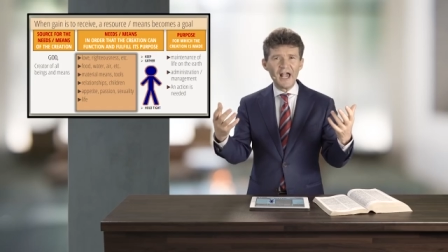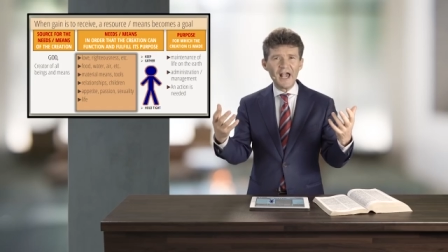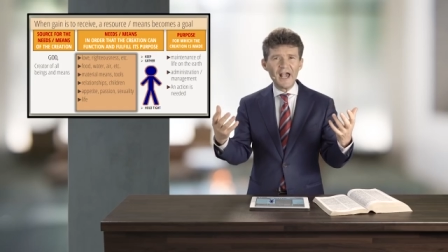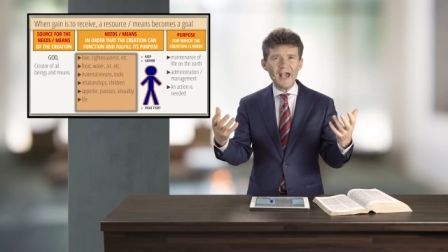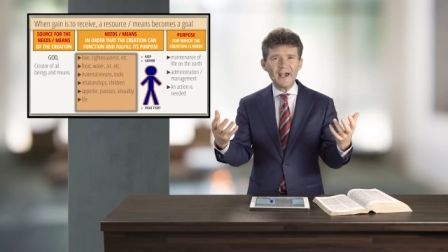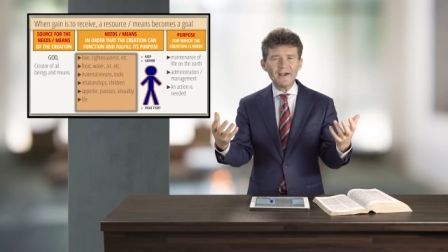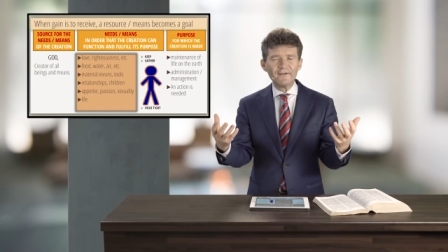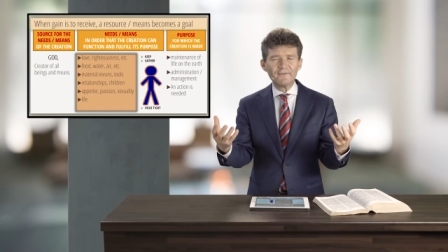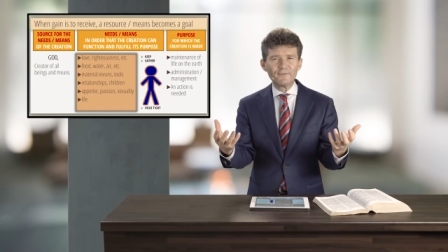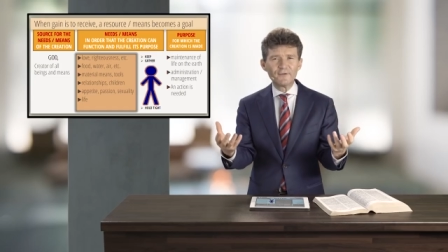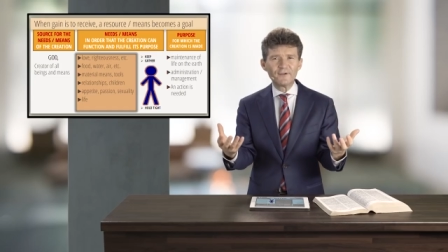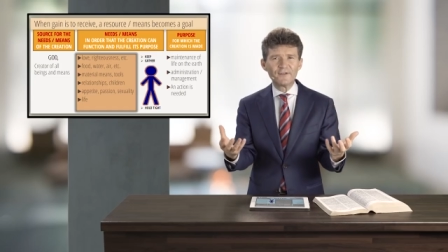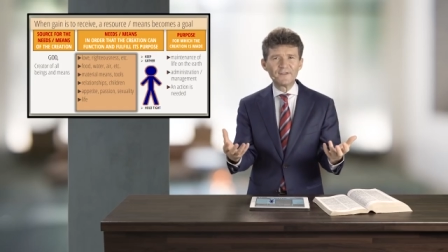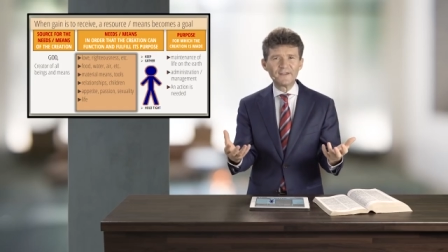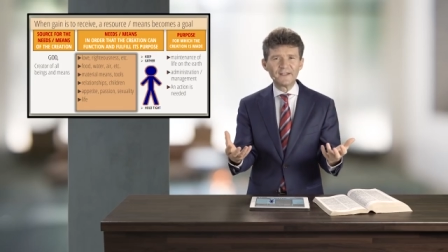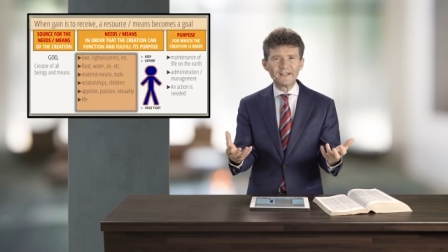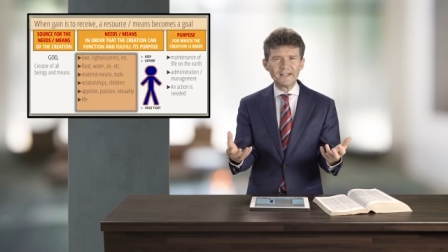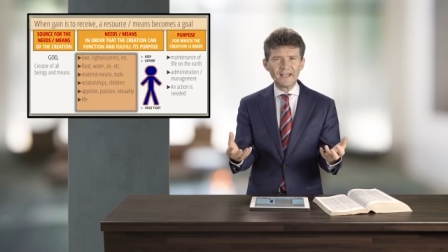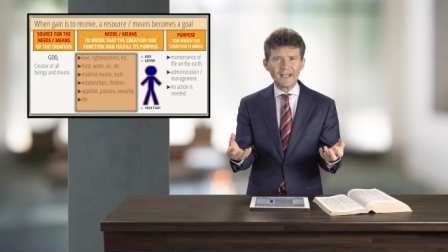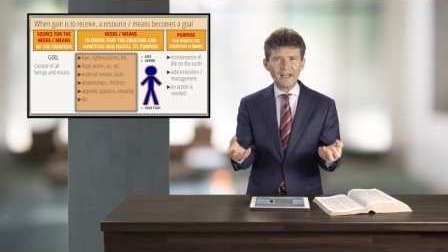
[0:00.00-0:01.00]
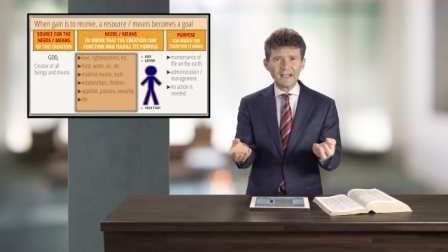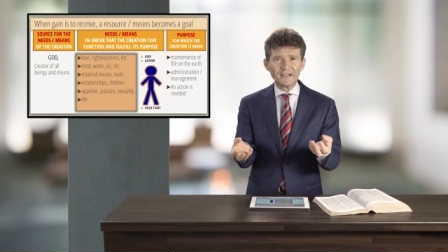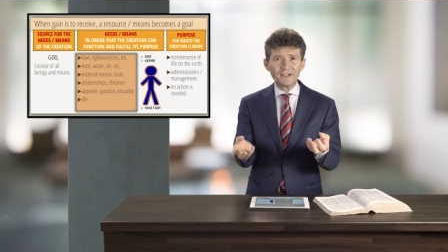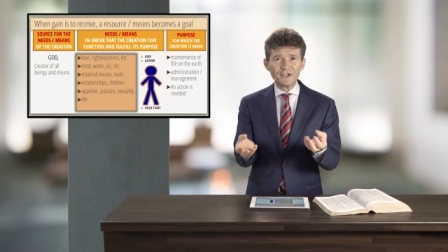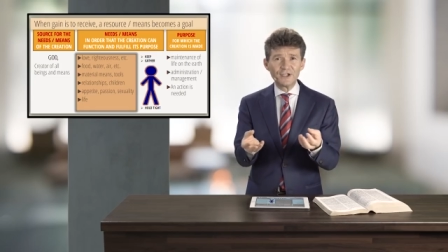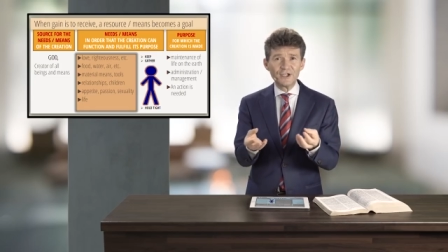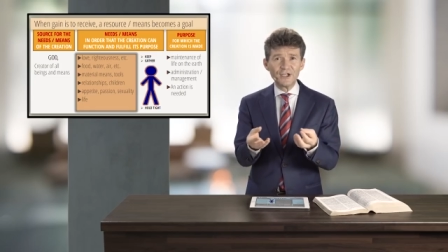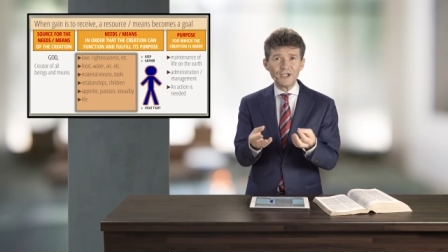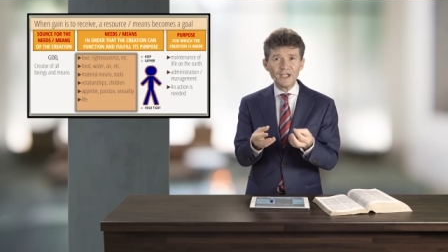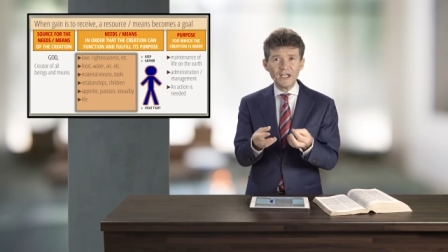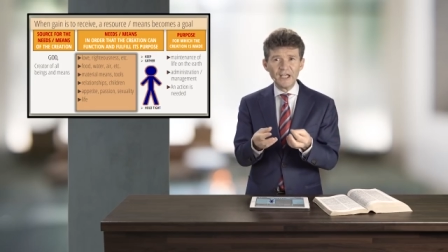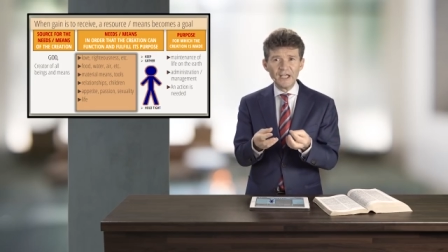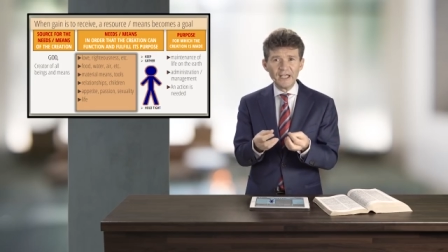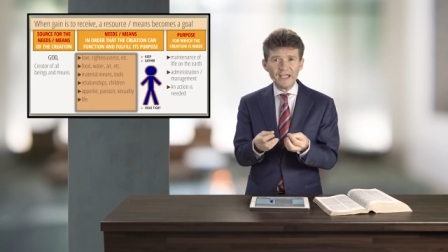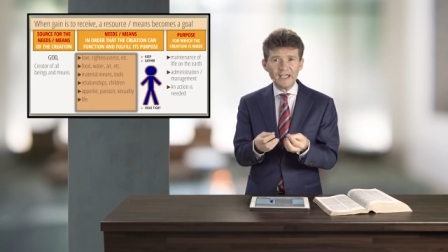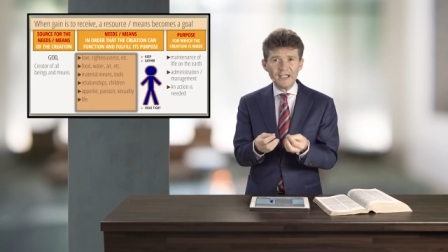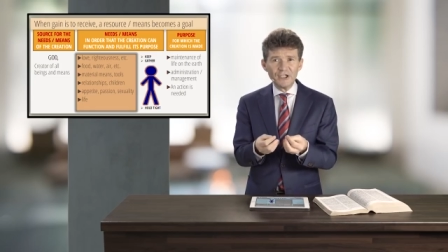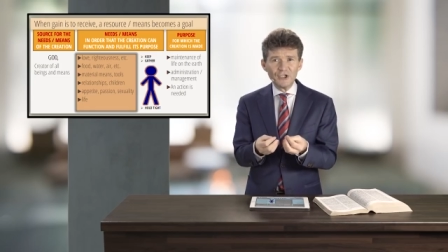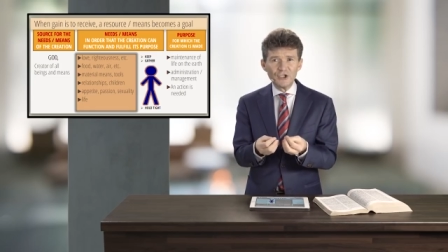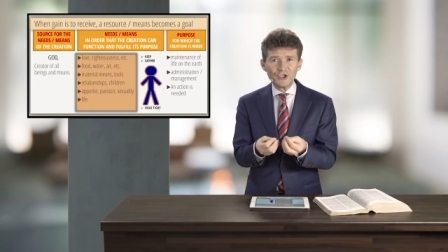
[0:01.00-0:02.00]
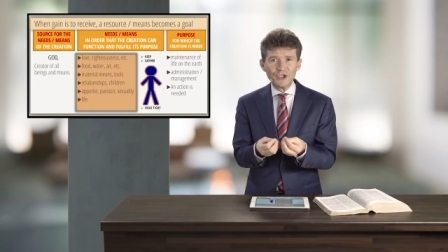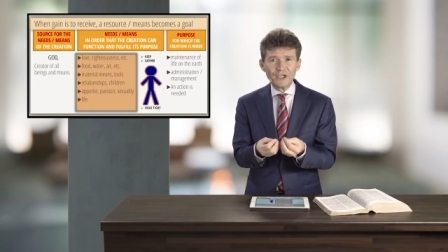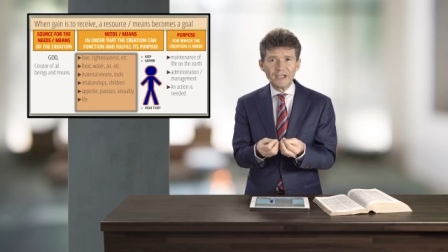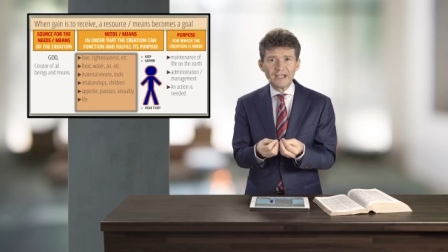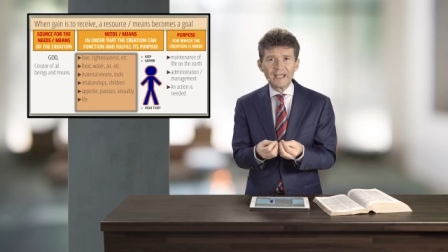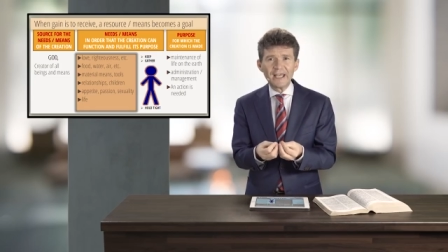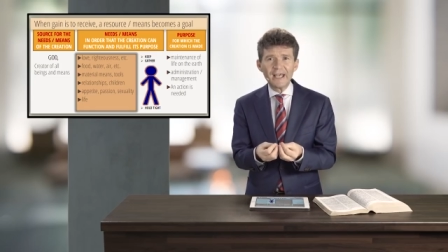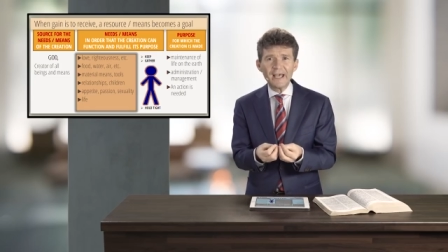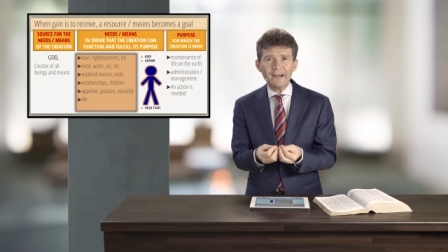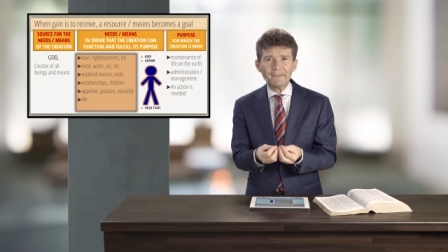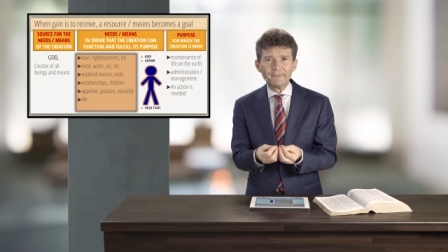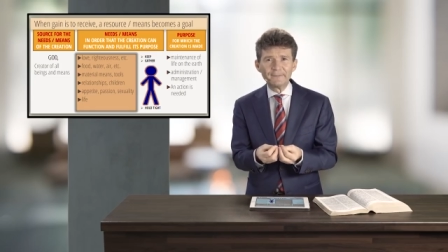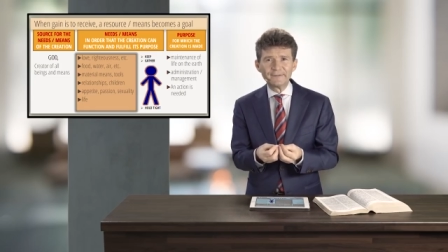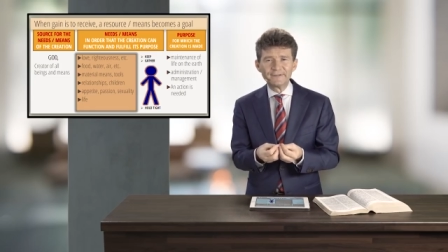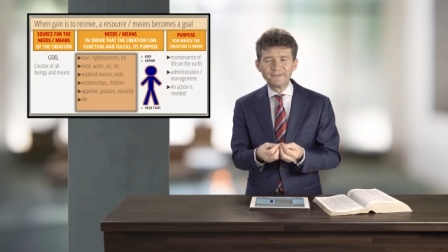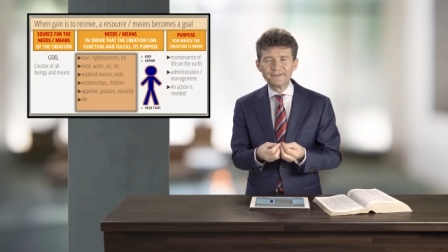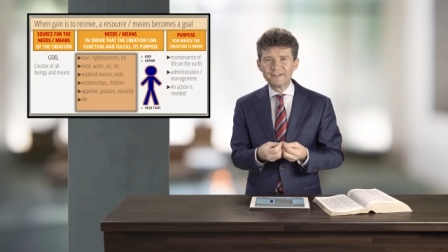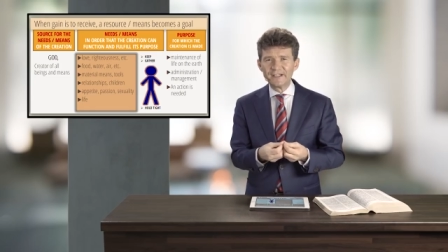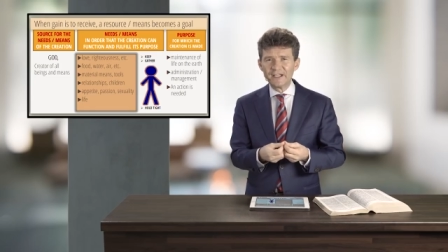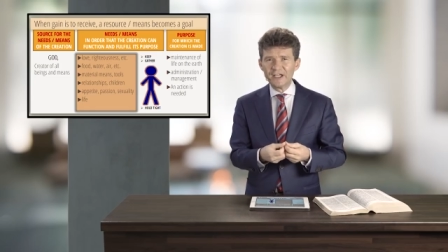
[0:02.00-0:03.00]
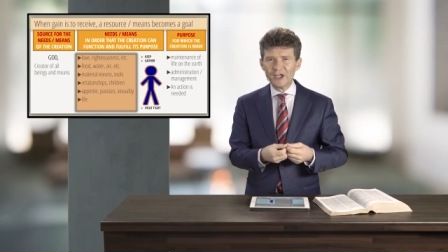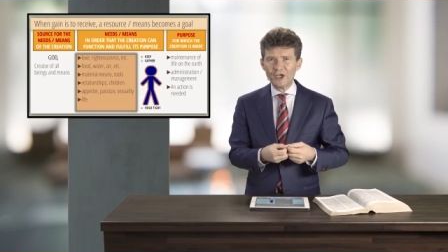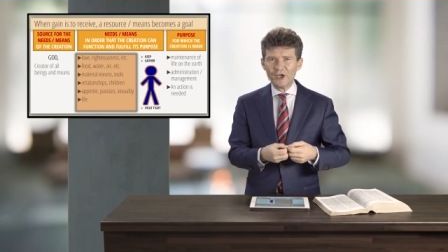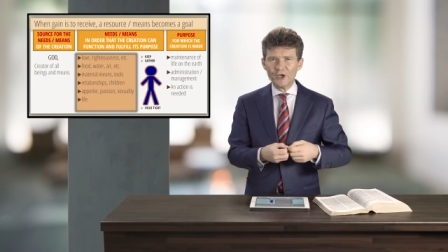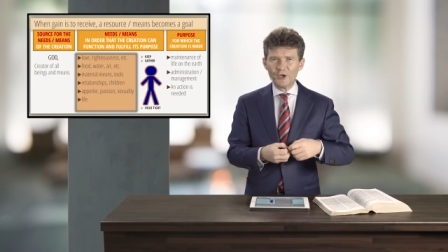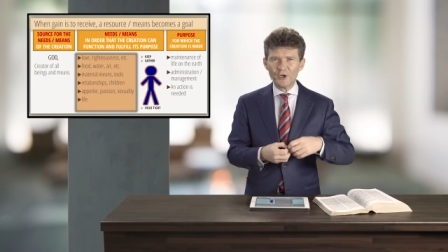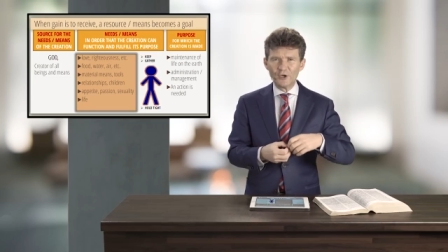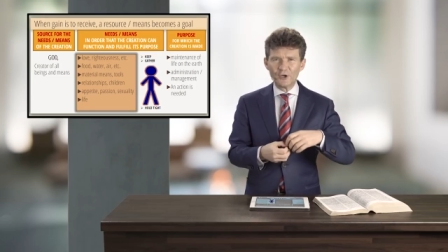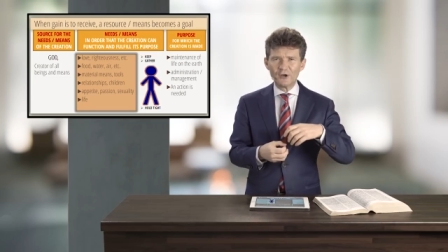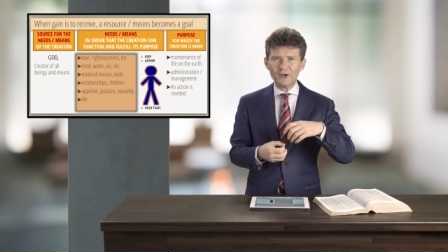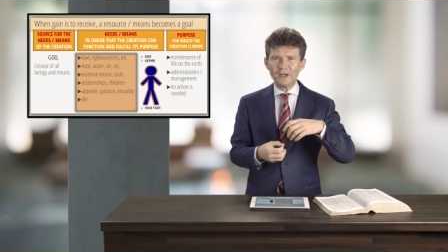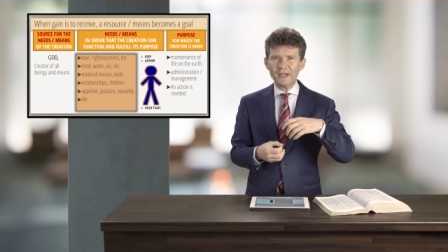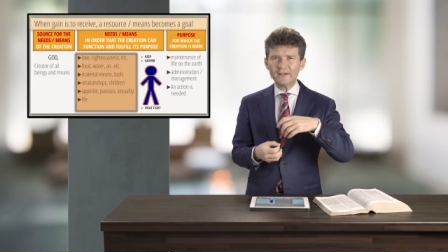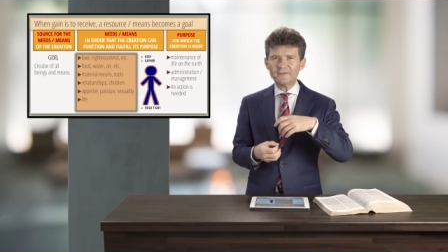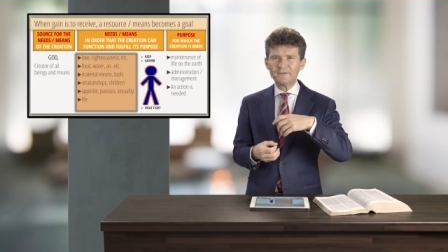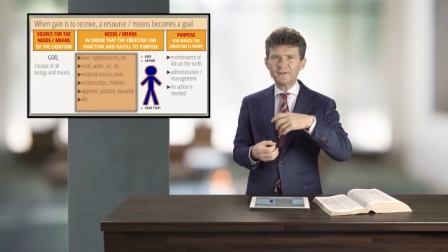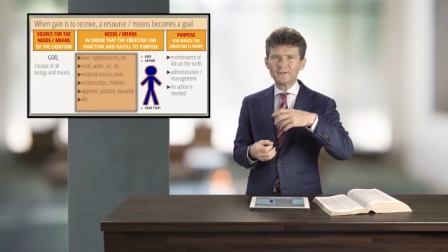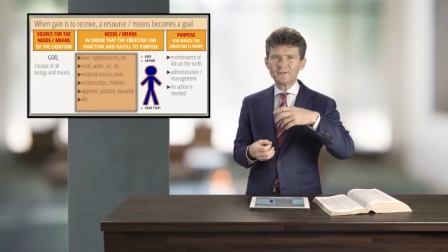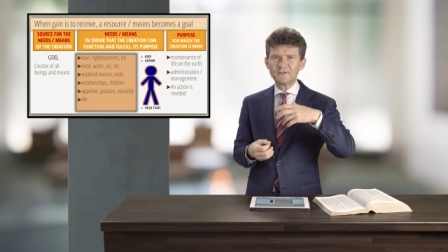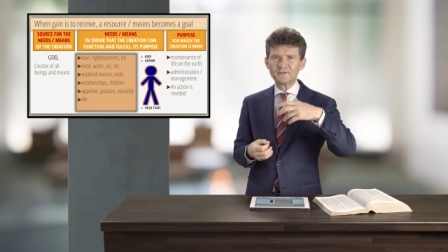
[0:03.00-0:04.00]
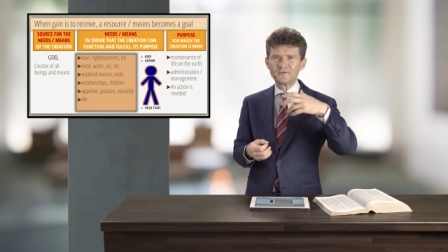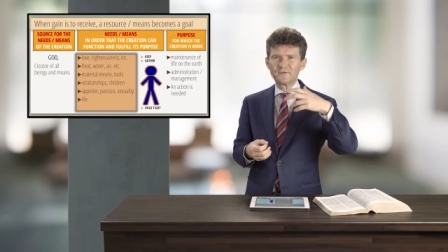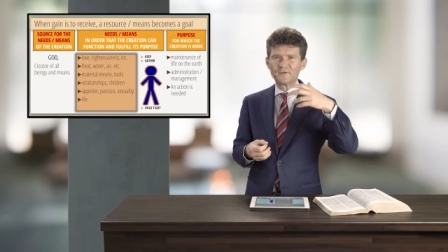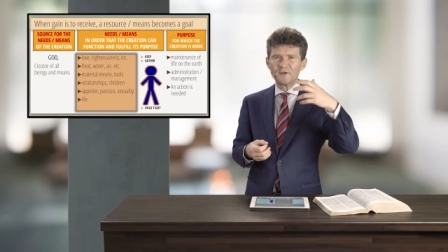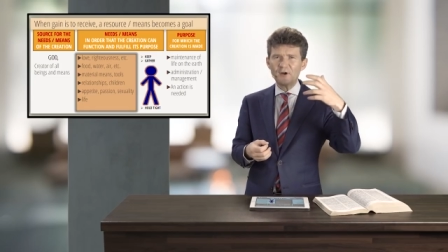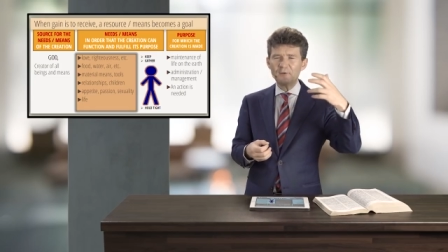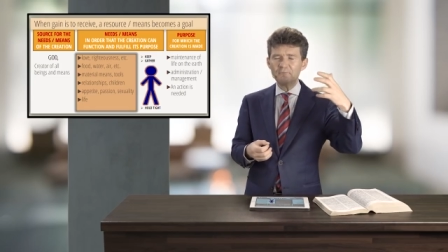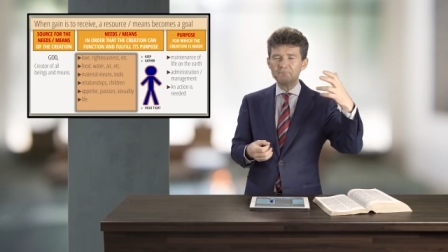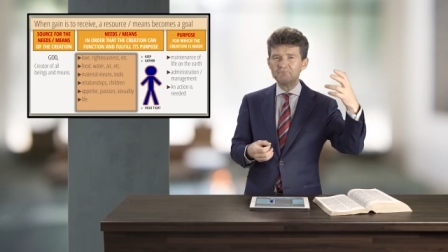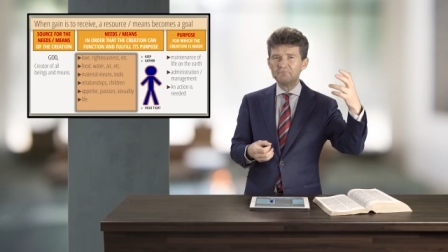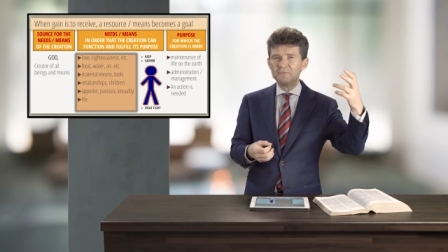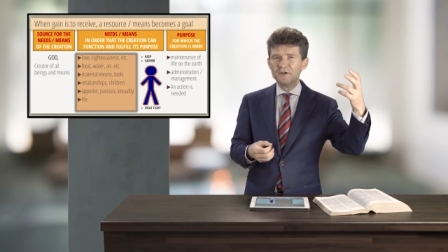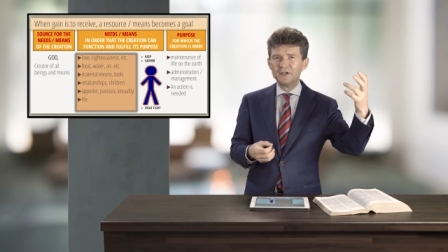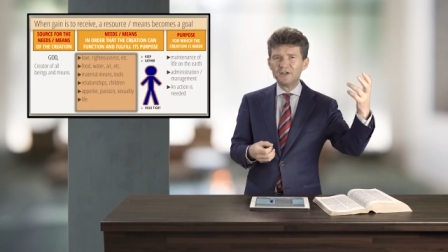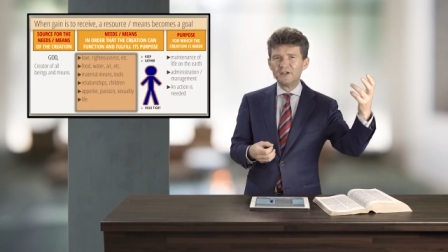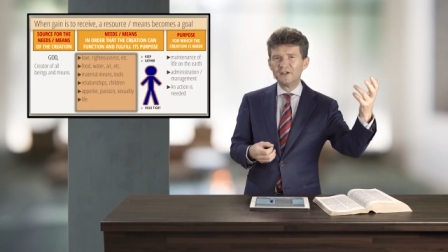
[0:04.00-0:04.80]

everything there, and she kept her letters from